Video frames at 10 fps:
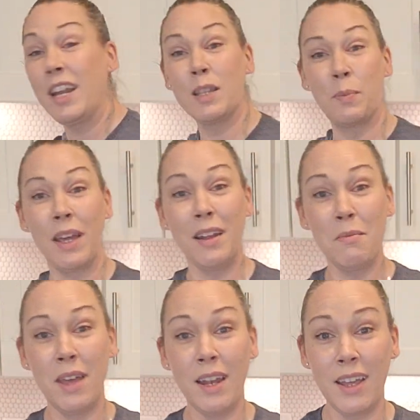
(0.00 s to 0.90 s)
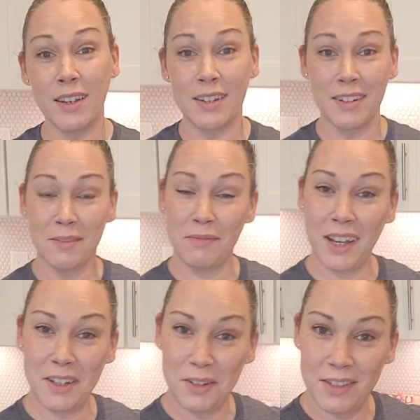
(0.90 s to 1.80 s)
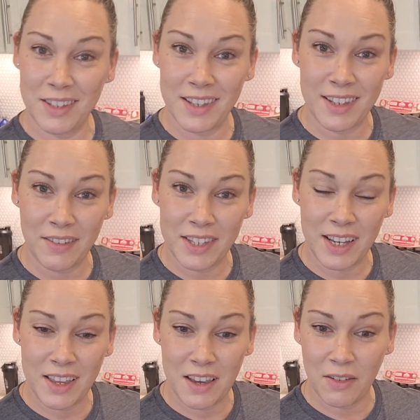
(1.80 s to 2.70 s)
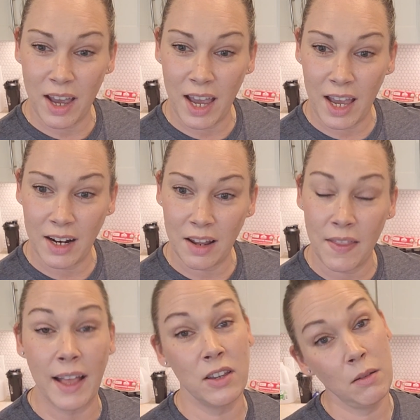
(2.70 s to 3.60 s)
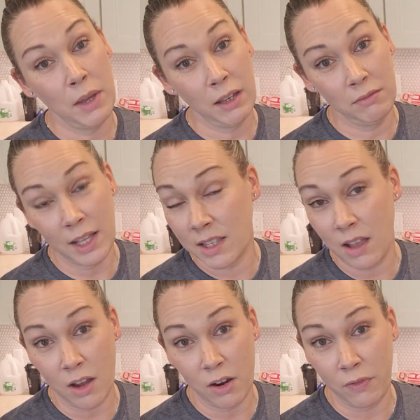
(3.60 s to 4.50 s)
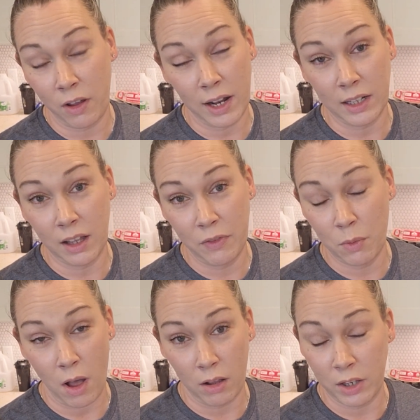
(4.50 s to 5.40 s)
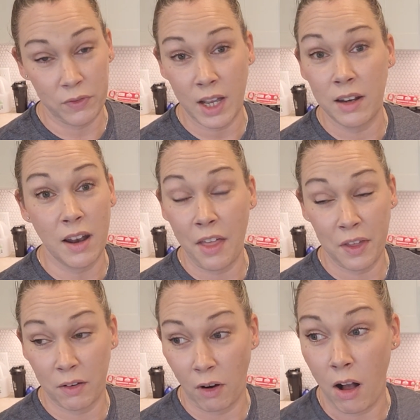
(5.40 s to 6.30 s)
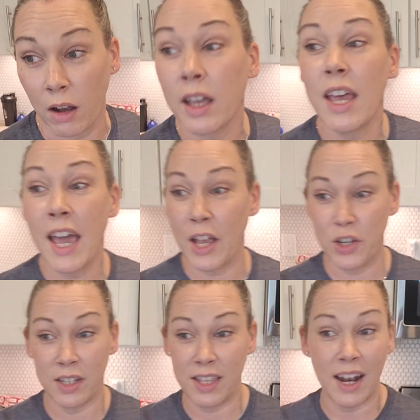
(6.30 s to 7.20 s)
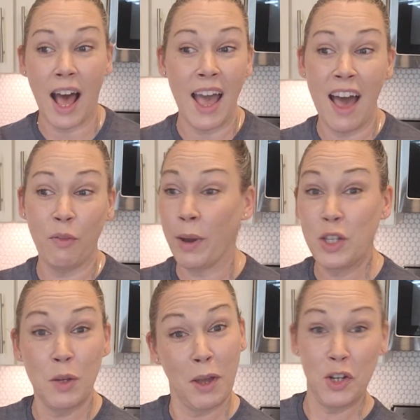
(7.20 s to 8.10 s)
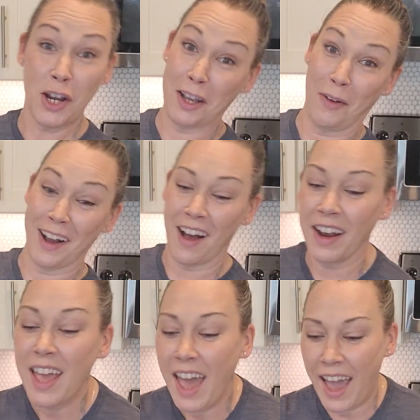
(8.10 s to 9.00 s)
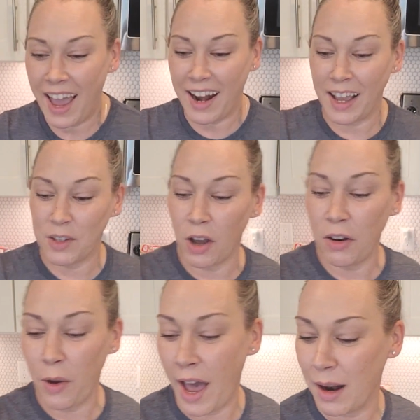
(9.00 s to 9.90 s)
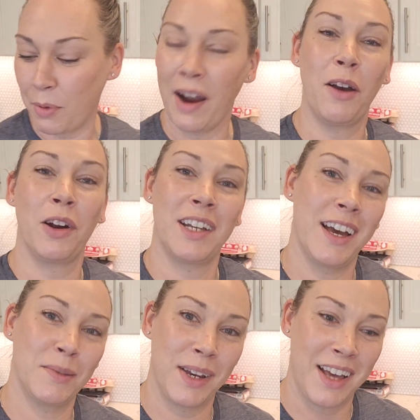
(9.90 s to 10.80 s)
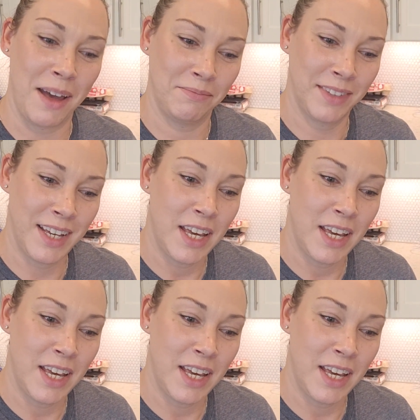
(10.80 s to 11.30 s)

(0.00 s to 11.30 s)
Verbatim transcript: It has been a minute my dudes, since I've seen you. And that's on me. That's not your fault. I love you all. You've done nothing wrong. It's just that I have way too much shit going on and I don't know how to prioritize my time.